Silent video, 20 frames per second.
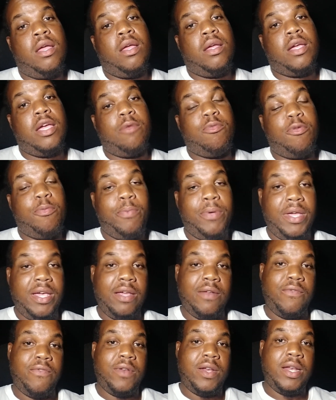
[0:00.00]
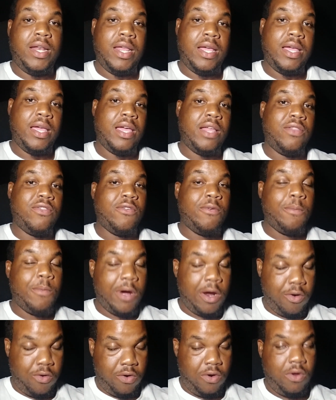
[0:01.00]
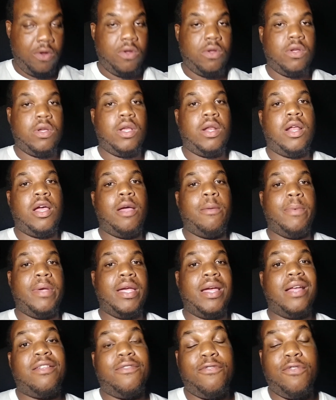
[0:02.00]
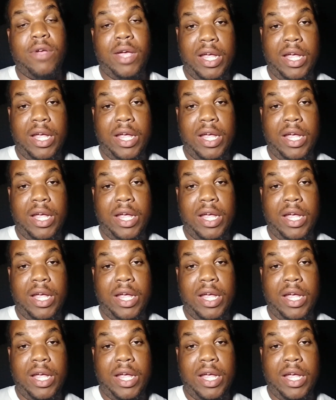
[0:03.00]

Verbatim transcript: get prepared for the day ahead tomorrow, you know what I mean, got a few